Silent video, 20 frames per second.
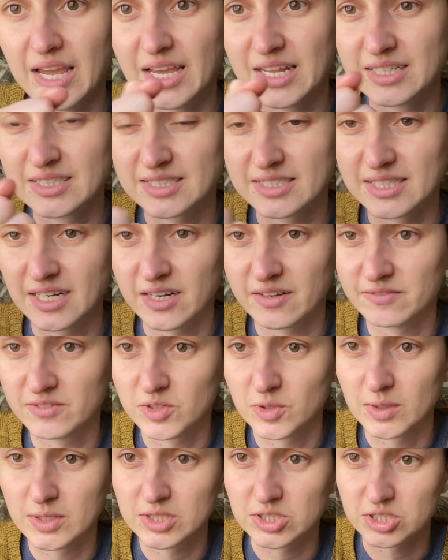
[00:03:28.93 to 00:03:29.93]
Instead of
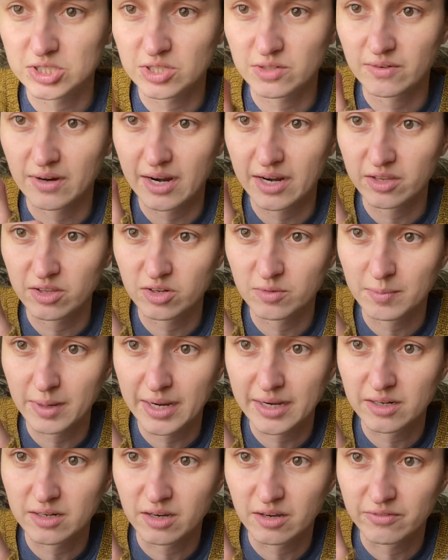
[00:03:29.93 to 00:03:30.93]
doing just a regular
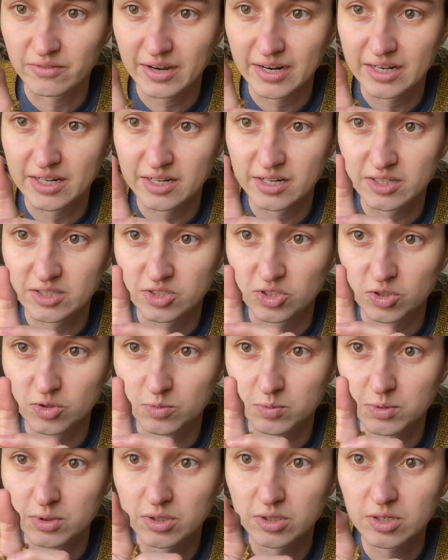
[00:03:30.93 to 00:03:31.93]
bind off, I did a
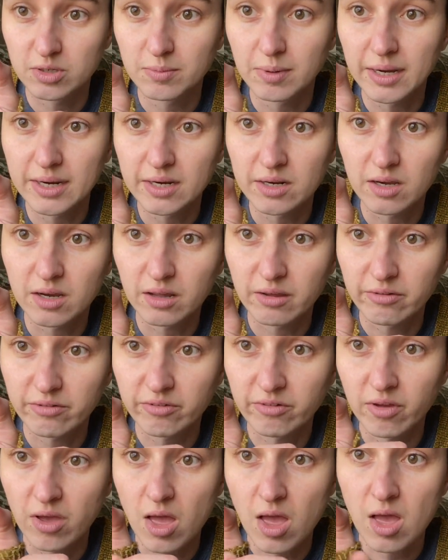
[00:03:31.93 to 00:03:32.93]
tubular bind
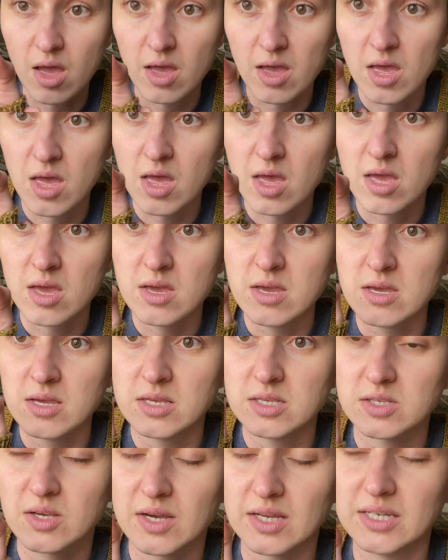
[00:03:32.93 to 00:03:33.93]
off.
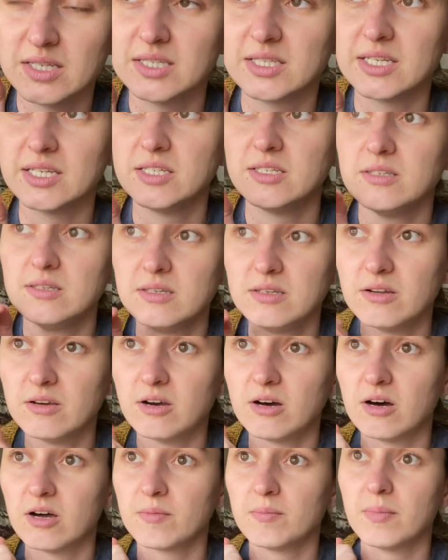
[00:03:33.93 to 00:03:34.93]
So I did
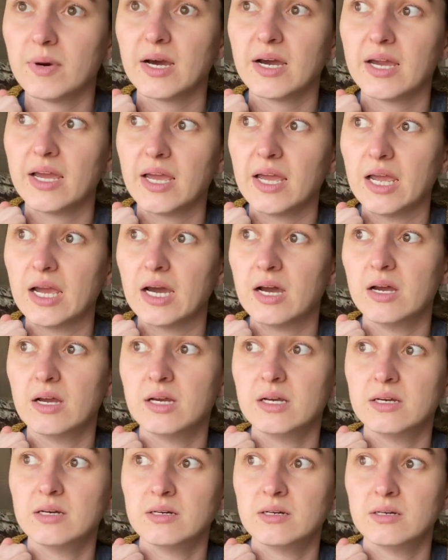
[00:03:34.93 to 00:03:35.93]
on my
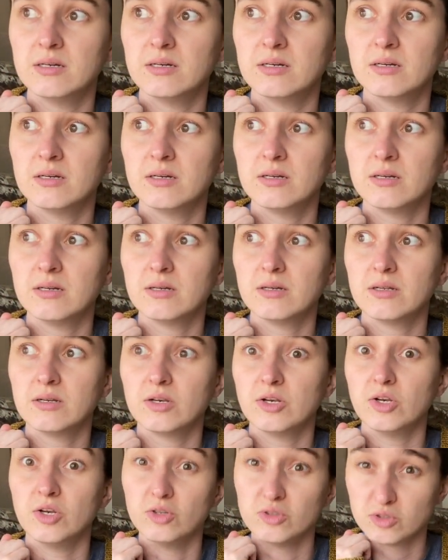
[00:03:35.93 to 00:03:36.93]

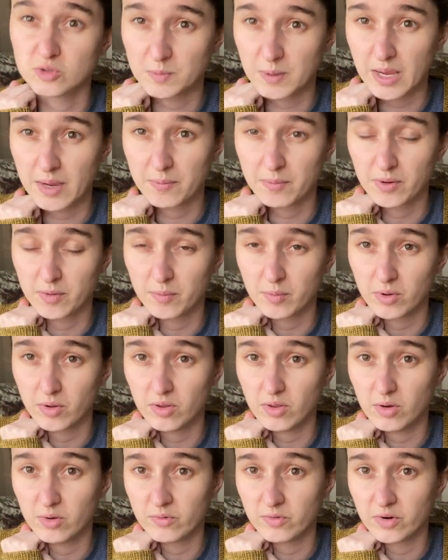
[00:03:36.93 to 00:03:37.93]
newspaper
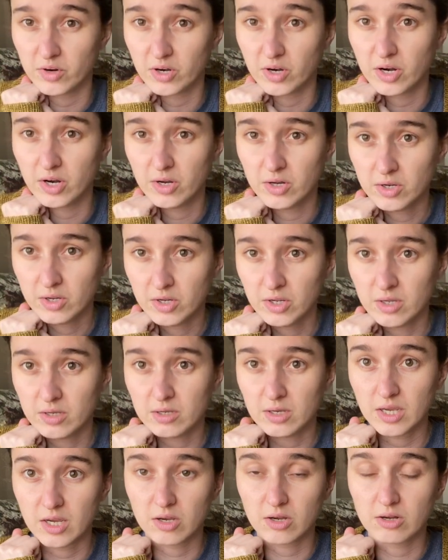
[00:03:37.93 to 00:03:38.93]
pullover,
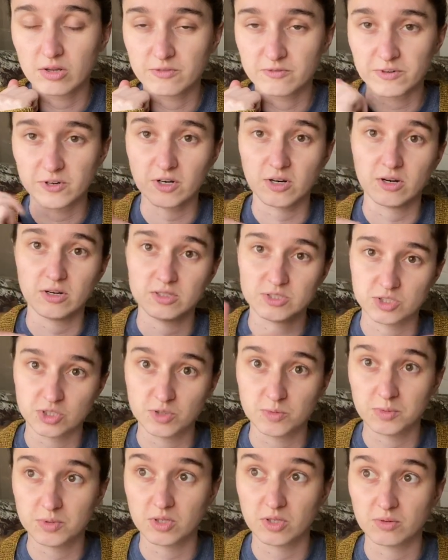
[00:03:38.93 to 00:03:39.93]
it called for
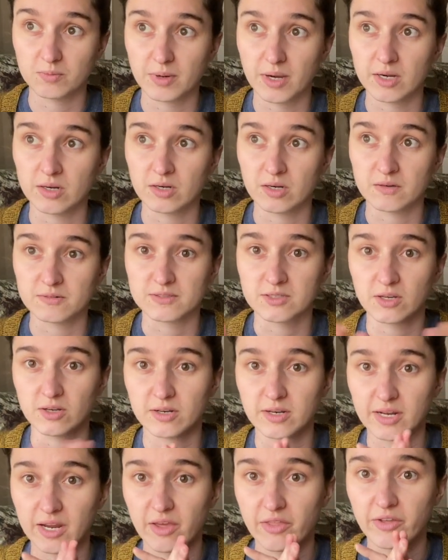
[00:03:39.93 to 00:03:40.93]
tubular bind offs
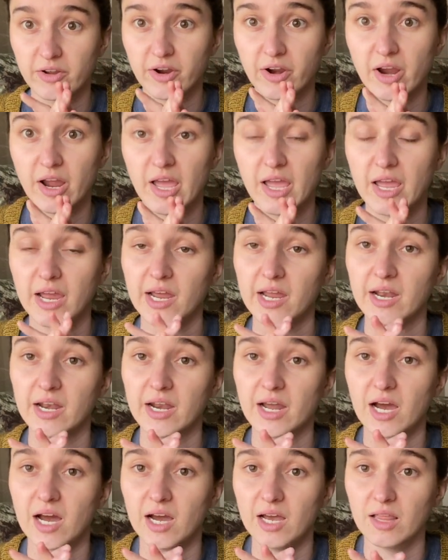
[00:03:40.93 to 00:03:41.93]
altogether,
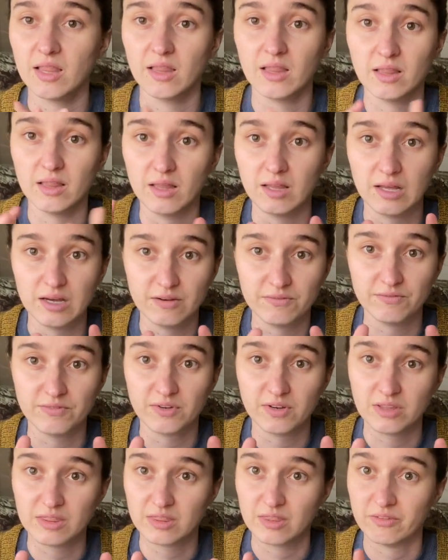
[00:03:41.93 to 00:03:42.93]
and I
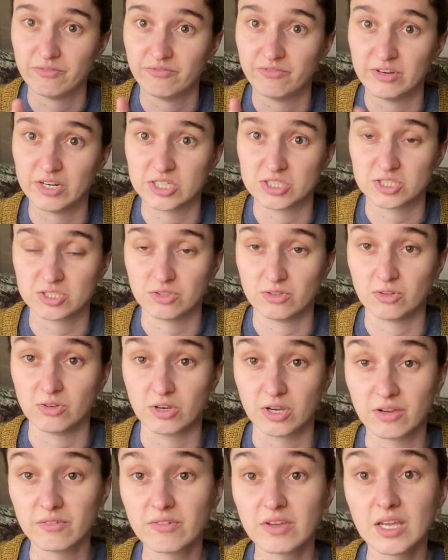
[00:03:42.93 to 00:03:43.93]
loved the finished
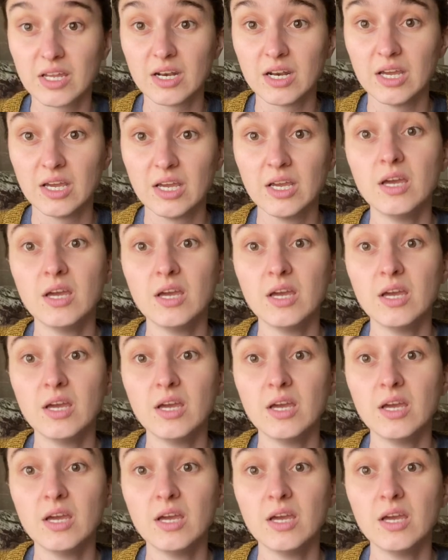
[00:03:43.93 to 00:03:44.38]
look of it.